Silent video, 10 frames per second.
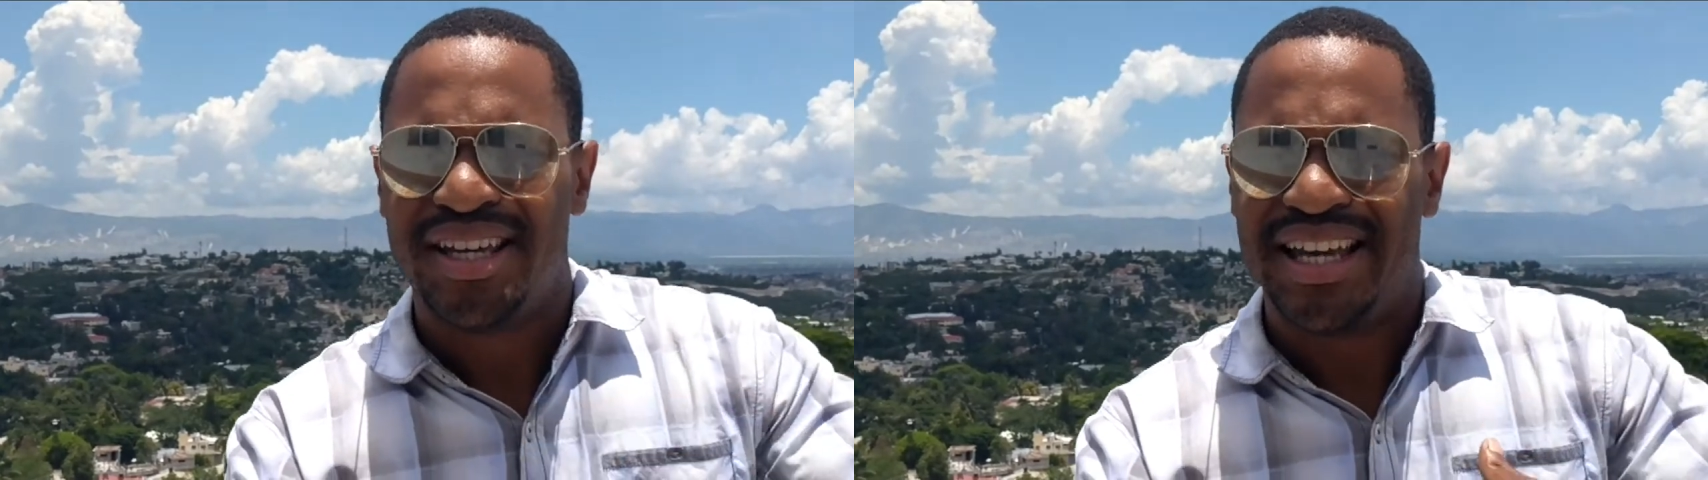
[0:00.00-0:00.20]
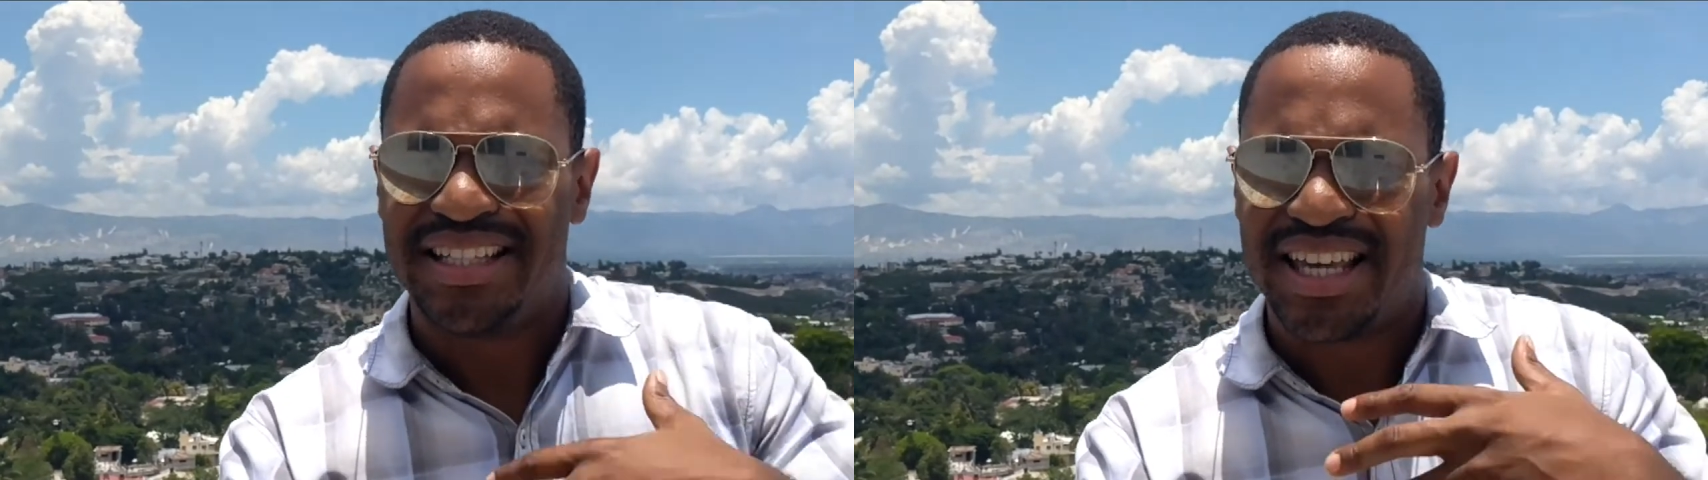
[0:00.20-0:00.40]

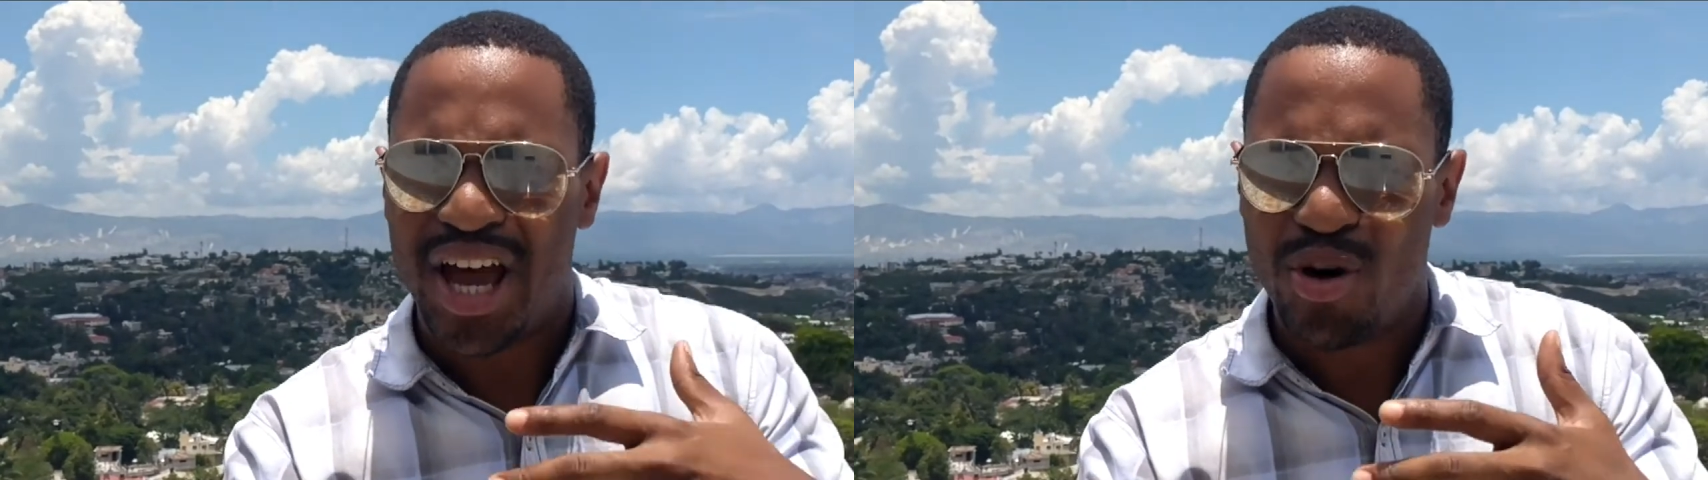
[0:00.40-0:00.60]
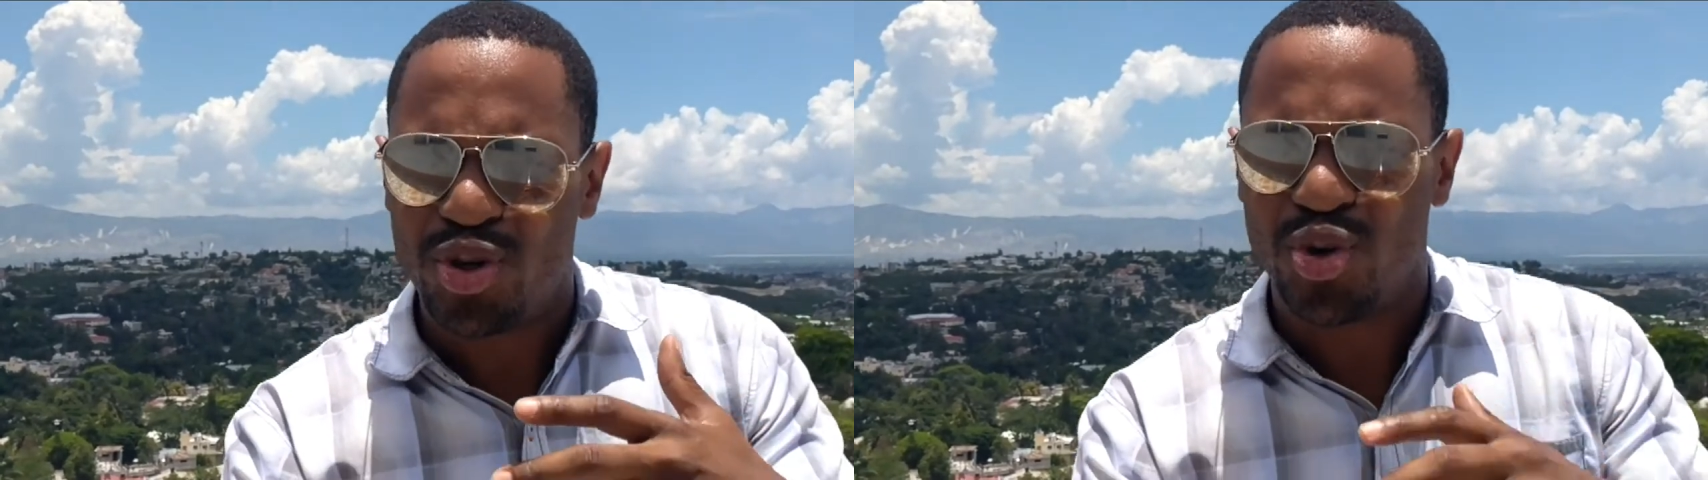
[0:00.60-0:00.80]
and
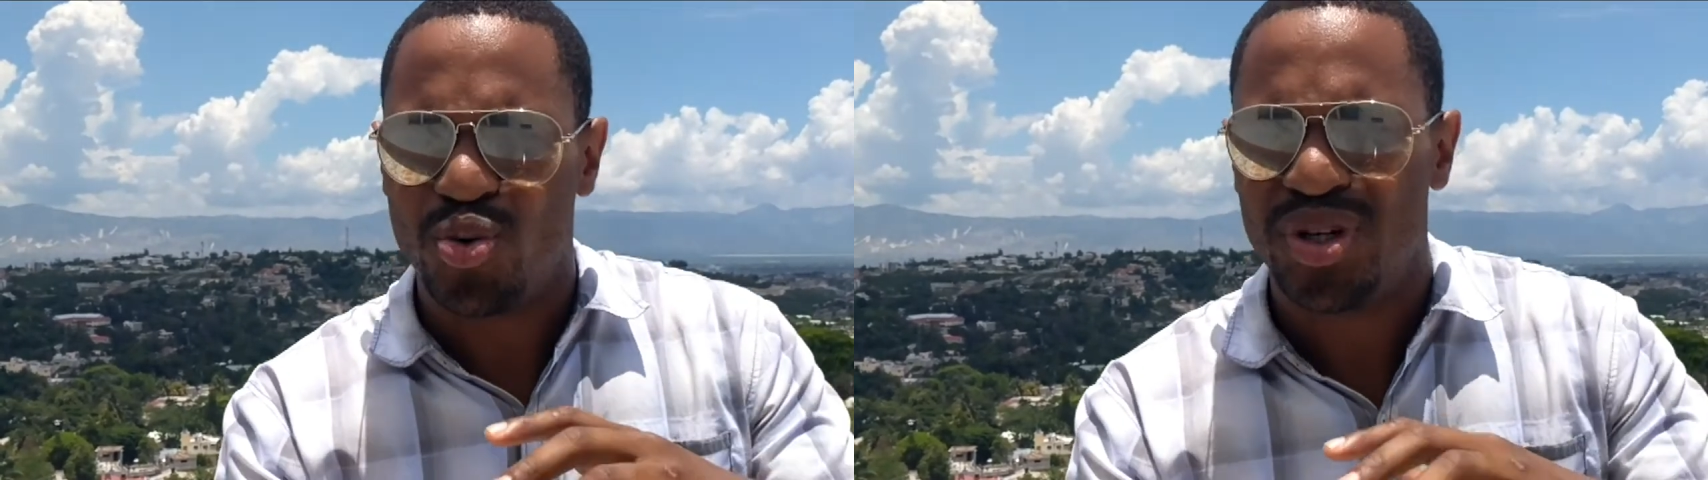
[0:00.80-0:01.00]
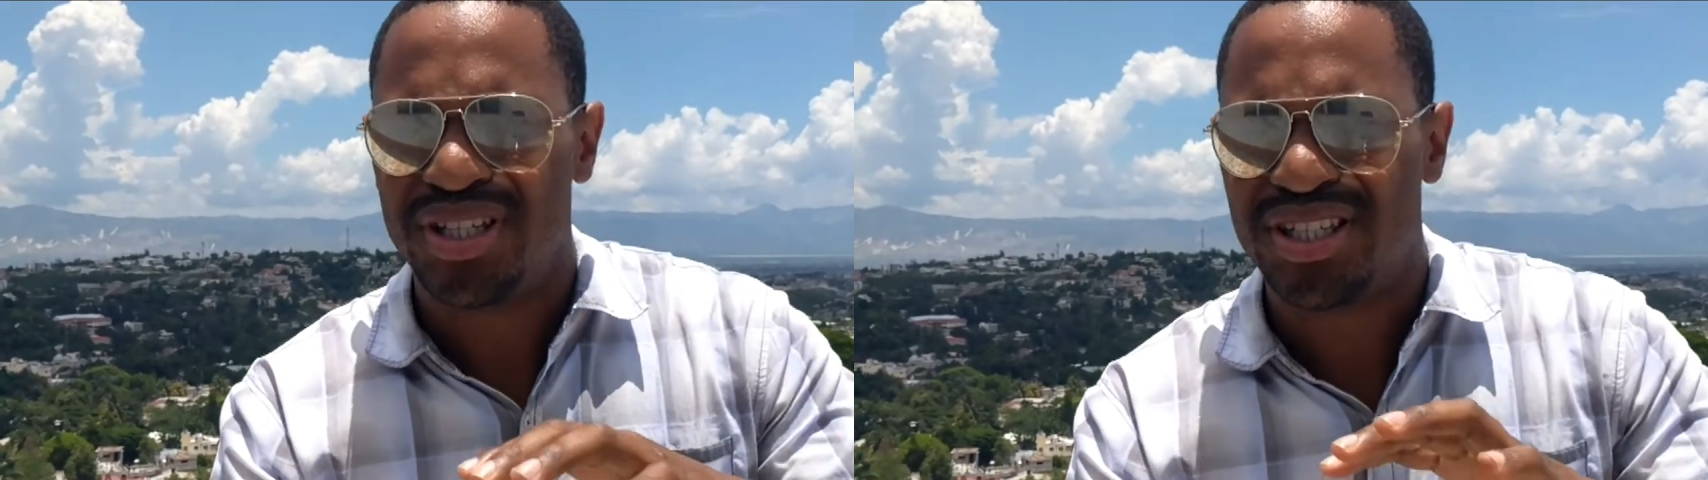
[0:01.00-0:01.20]
tell you
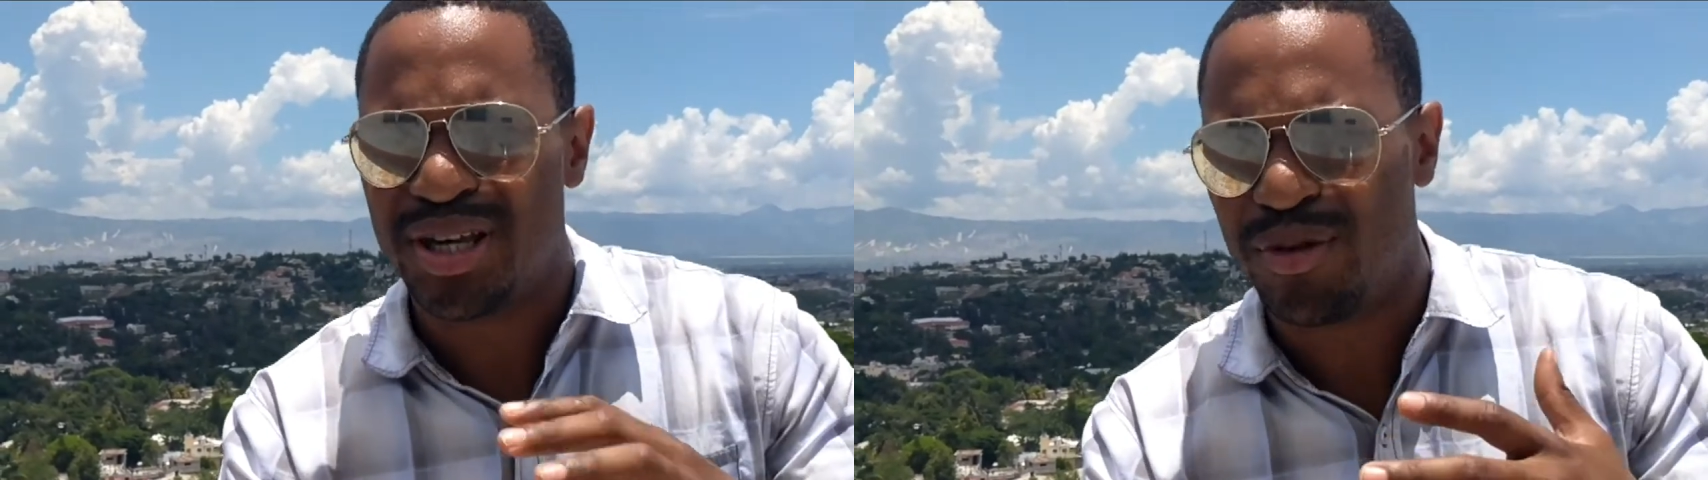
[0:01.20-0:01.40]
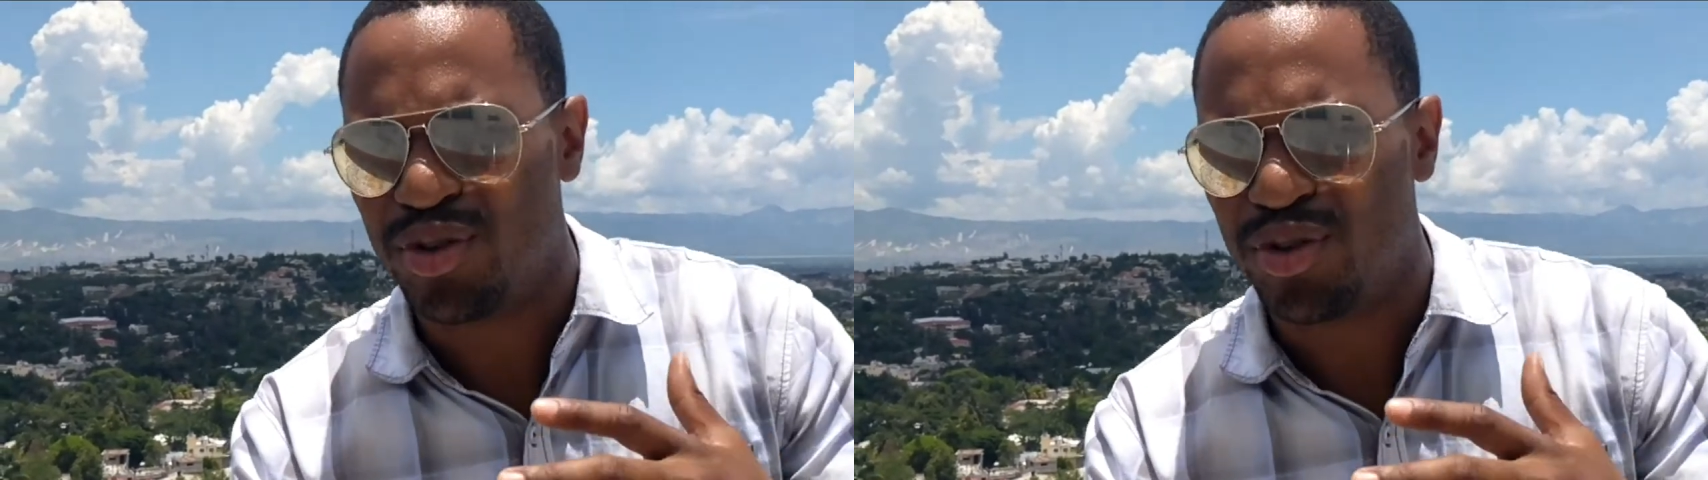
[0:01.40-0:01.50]
some of